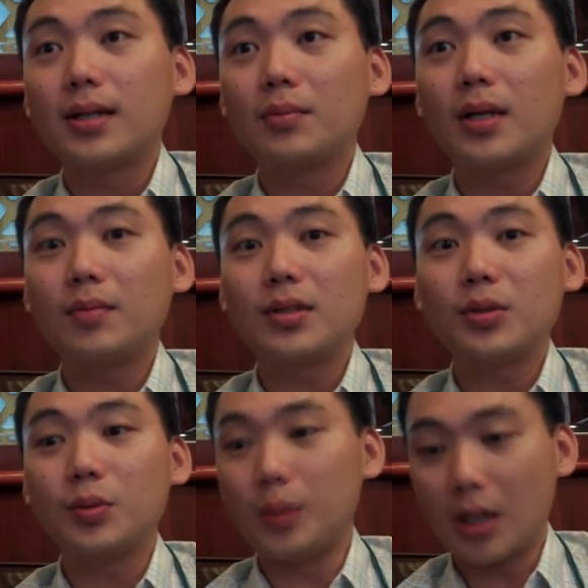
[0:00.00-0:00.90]

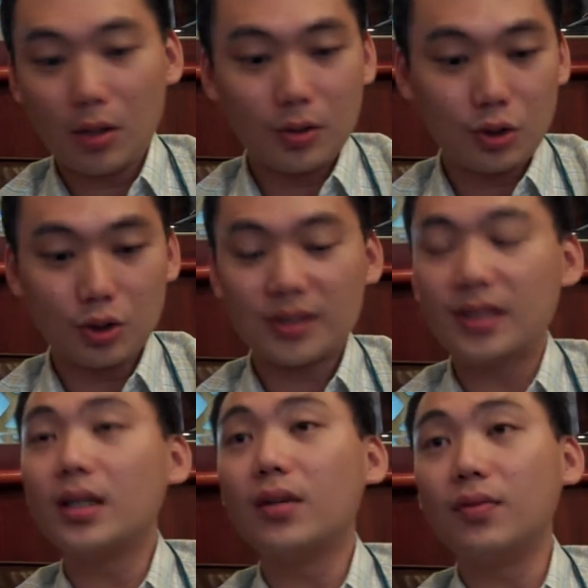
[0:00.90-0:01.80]
Sometimes it could be how
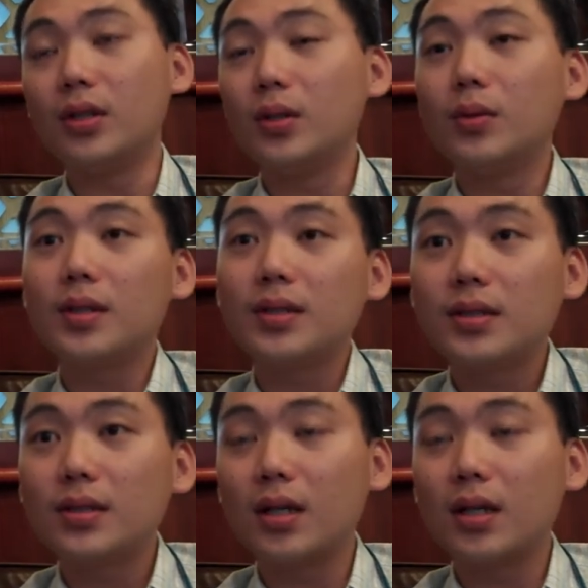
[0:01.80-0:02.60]
interesting that video is,